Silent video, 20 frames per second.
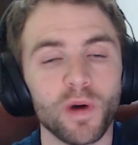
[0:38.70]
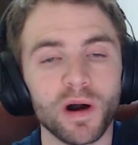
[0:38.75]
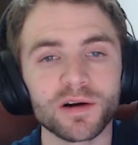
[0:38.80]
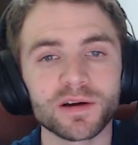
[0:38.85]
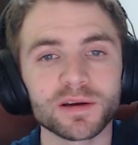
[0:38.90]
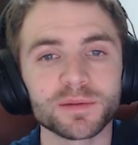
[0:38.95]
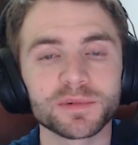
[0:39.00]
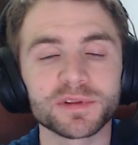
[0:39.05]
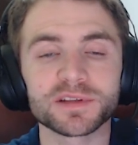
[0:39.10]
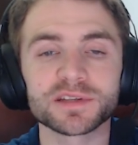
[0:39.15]

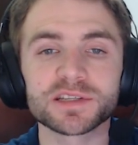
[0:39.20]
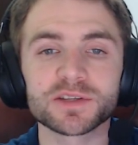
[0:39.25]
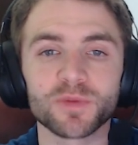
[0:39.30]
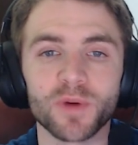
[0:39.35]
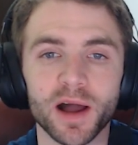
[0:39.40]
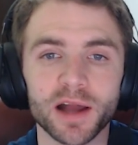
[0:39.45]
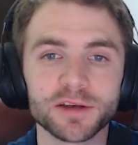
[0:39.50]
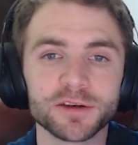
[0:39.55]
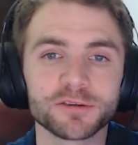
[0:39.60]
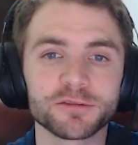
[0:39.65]
Welcome to the
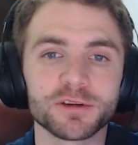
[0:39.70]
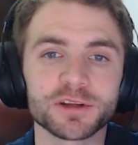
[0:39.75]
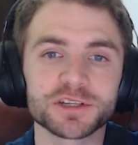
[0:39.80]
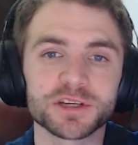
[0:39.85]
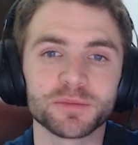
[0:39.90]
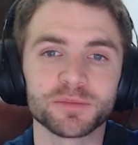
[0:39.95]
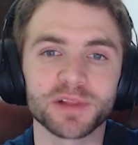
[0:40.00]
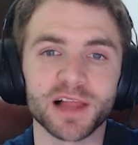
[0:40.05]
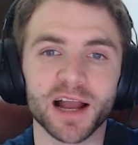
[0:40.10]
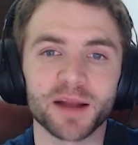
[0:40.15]
Swine
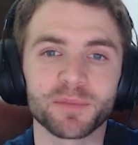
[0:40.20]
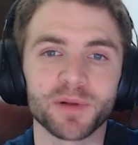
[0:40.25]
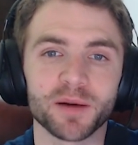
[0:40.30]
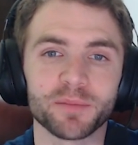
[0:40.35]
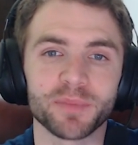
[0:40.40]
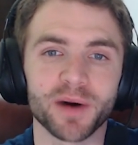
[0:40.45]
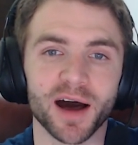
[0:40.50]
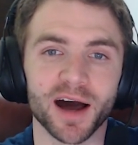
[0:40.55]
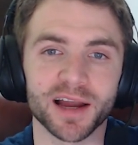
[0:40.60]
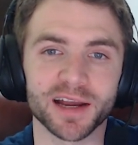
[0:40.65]
Nutrition Black
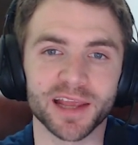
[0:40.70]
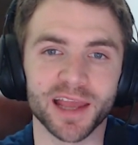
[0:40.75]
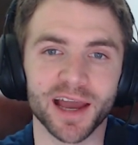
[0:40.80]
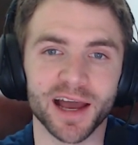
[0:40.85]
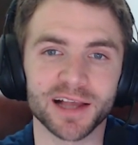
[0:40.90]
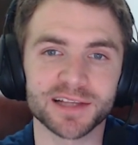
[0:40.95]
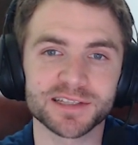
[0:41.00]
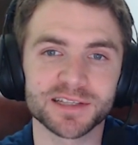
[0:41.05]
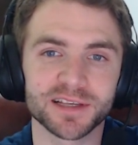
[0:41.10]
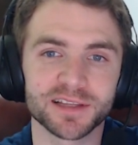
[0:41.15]
Belt
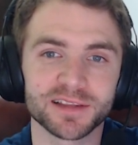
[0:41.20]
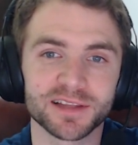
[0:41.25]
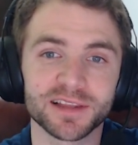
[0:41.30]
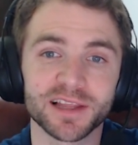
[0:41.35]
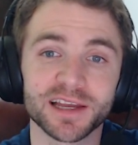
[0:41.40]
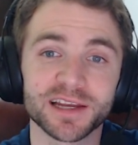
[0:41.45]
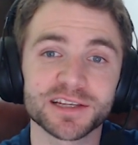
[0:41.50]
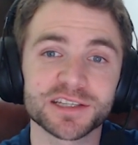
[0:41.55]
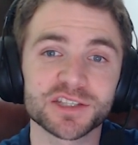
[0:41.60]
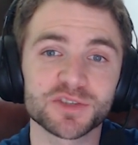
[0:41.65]
Podcast, the
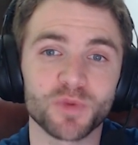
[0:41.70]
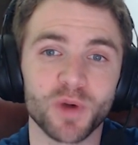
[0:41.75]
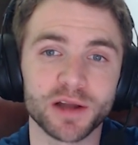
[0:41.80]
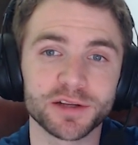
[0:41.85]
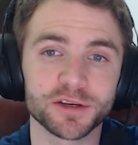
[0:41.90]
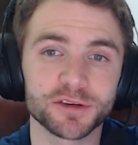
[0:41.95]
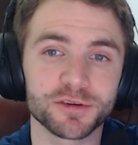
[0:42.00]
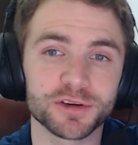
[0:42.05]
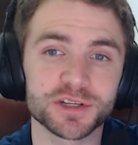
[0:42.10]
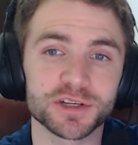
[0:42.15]
latest
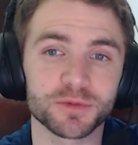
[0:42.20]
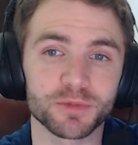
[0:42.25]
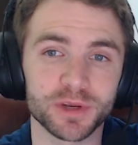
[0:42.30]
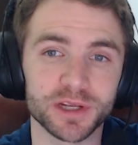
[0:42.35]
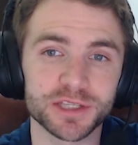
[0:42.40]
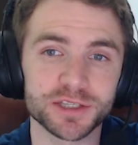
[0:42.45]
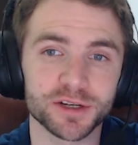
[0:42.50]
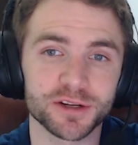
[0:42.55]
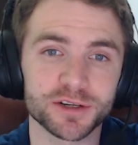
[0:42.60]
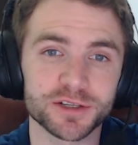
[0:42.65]
swine nutrition
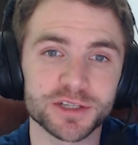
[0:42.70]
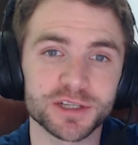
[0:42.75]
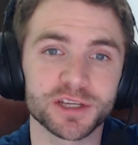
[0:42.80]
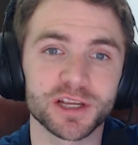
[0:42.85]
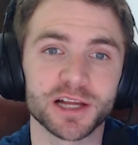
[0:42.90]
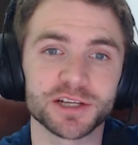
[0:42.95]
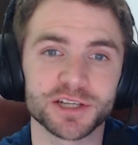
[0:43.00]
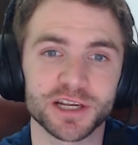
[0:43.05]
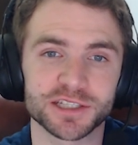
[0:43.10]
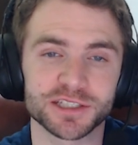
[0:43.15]
research
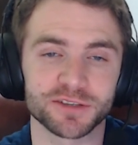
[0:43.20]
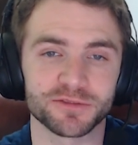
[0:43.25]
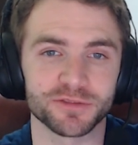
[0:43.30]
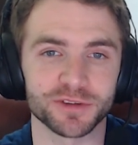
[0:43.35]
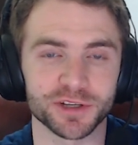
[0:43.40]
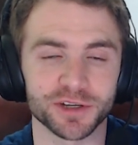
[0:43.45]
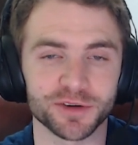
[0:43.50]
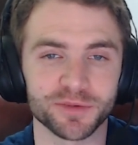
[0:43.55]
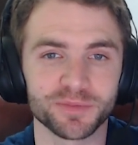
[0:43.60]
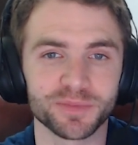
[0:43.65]
digested for
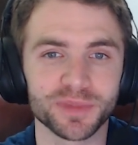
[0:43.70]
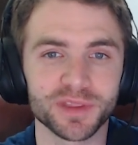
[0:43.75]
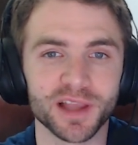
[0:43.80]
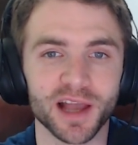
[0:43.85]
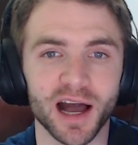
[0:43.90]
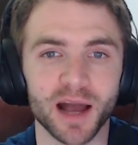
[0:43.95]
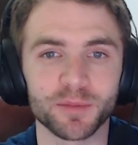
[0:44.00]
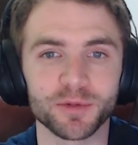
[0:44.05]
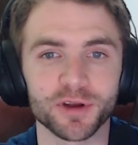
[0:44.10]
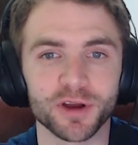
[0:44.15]
you.
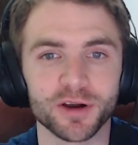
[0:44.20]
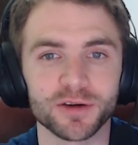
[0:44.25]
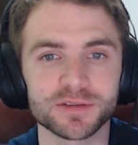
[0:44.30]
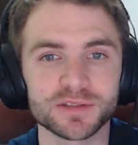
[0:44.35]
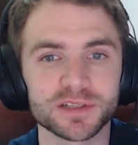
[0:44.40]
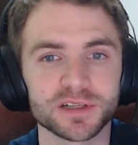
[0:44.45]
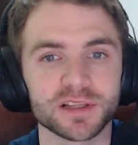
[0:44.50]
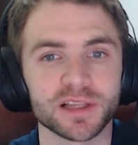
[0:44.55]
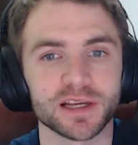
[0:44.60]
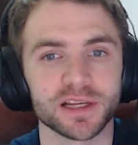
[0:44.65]
I'm your
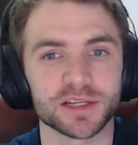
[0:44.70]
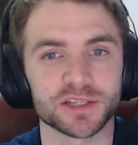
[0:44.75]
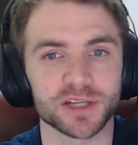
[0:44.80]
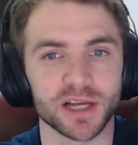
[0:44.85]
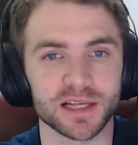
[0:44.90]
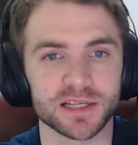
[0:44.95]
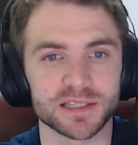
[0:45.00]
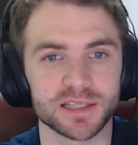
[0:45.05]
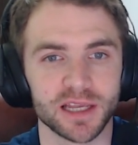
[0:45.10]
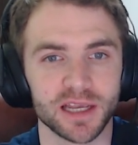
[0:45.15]
host, Clayton
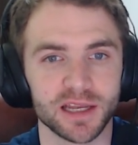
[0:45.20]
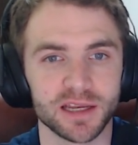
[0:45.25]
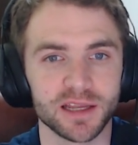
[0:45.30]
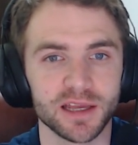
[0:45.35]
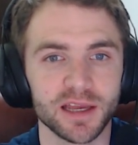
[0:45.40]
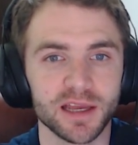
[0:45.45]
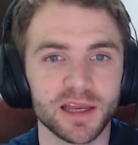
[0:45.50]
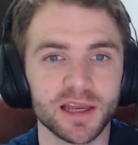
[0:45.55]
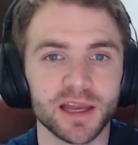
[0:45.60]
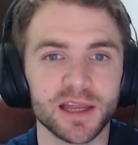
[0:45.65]
Chastain,
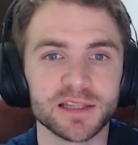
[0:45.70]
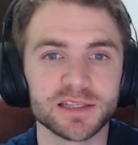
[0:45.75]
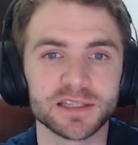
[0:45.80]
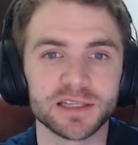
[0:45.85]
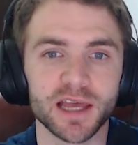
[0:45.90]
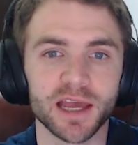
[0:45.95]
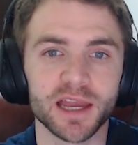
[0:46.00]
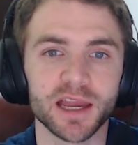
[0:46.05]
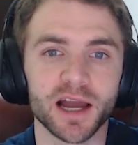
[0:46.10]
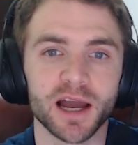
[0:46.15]
and
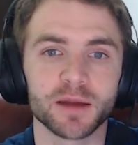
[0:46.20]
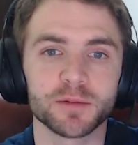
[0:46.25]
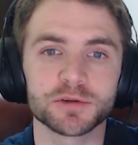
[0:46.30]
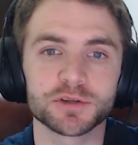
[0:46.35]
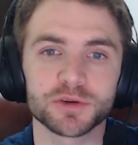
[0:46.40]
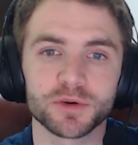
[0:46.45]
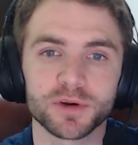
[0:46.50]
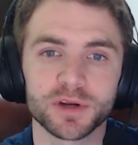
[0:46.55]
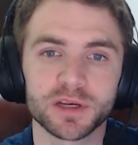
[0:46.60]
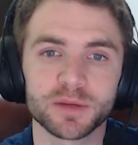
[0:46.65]
today I'm
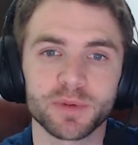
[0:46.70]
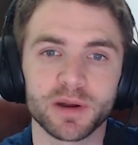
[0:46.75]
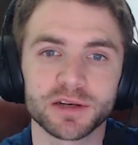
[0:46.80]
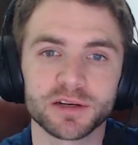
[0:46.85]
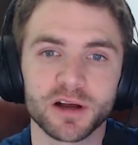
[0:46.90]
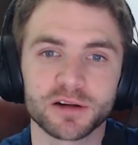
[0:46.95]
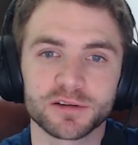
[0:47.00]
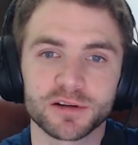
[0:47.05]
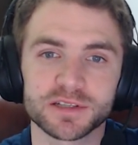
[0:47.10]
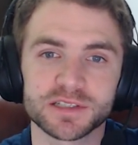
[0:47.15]
joined by
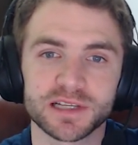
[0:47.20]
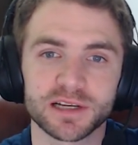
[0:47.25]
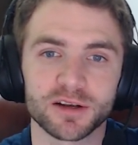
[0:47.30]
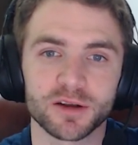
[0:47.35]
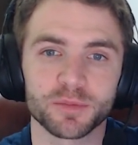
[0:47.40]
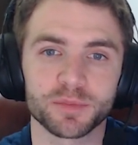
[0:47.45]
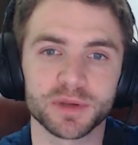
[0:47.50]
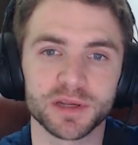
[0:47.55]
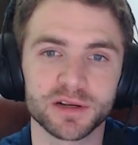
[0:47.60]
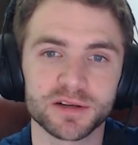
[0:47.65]
Dr.
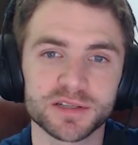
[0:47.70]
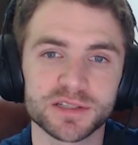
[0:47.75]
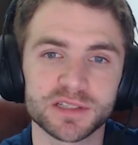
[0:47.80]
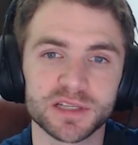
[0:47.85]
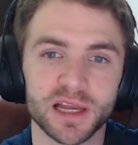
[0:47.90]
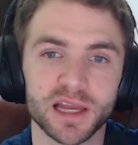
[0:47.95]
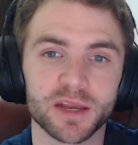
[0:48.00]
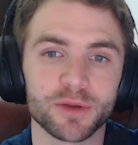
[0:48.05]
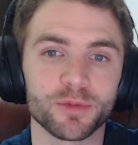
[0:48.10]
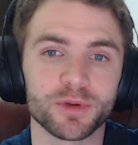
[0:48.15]
Sarah Pearce,
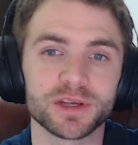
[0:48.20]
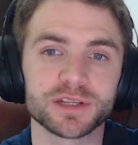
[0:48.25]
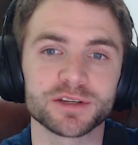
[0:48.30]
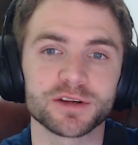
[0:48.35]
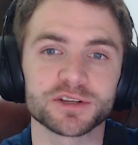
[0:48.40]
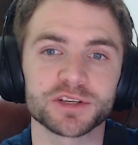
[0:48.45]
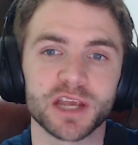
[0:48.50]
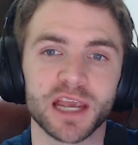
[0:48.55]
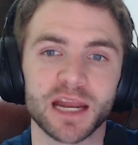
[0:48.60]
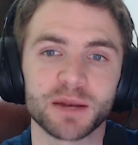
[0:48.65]
a
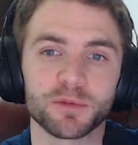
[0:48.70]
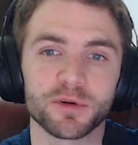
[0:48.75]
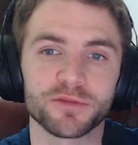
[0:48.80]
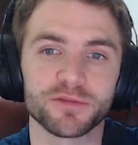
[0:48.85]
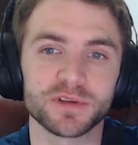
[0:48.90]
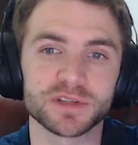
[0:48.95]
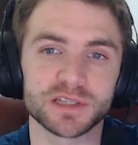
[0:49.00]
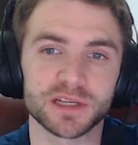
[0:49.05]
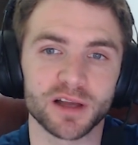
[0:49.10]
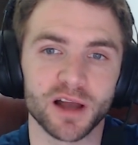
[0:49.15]
research animal
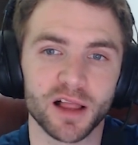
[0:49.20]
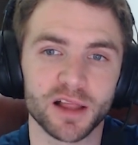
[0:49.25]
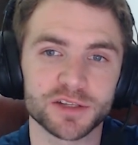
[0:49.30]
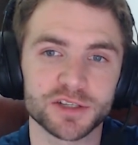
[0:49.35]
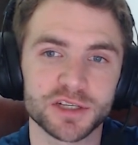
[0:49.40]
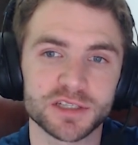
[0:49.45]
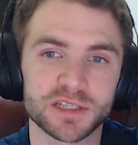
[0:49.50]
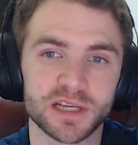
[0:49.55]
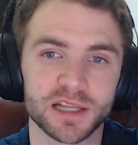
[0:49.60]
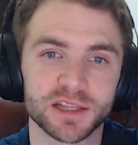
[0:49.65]

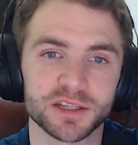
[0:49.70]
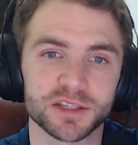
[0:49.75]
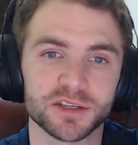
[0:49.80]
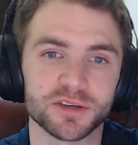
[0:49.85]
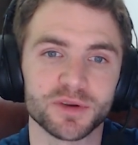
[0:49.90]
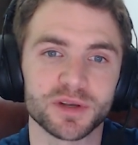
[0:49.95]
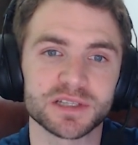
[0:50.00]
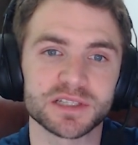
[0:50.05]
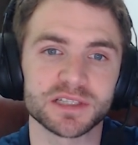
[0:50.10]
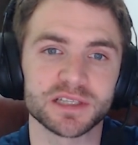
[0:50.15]
physiologist at
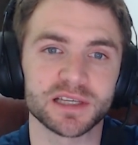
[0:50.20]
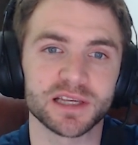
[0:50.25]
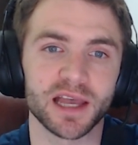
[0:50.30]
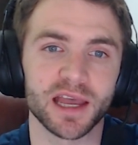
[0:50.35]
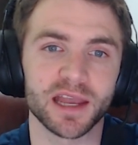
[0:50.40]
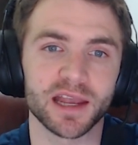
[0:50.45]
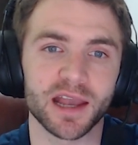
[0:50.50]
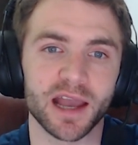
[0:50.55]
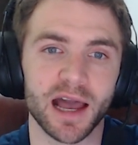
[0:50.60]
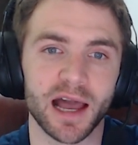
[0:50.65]
the
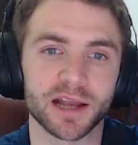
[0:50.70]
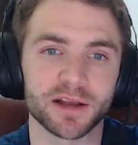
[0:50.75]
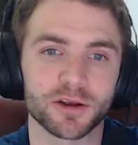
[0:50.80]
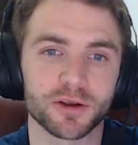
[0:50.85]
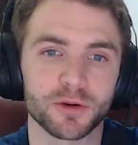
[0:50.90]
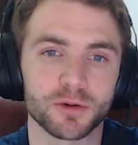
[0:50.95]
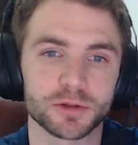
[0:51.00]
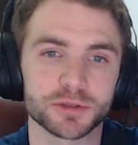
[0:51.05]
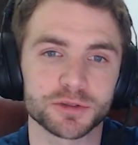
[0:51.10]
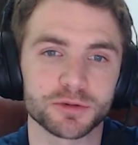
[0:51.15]
USDA
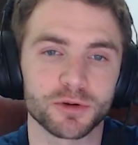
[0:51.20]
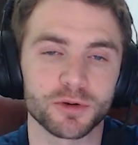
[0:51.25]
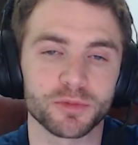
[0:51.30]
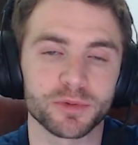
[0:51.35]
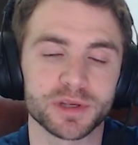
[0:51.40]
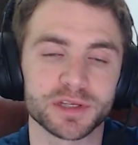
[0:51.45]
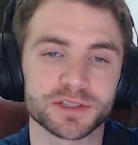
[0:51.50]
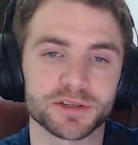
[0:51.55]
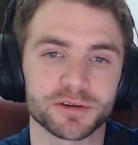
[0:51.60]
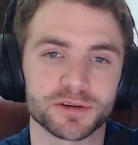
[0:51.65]
Agricultural
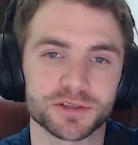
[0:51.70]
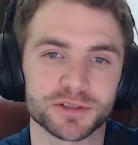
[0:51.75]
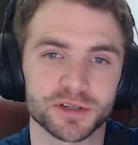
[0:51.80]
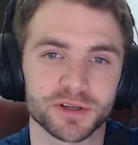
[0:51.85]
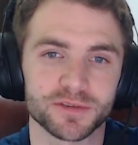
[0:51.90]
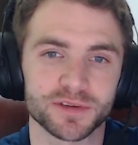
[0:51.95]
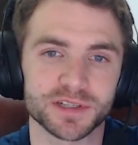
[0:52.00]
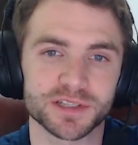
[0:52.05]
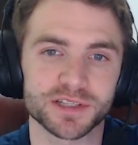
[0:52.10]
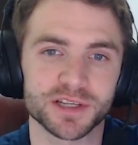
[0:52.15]
Research
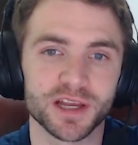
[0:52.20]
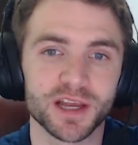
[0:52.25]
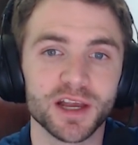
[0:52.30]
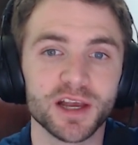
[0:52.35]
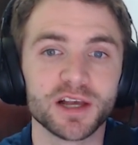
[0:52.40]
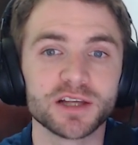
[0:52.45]
Service.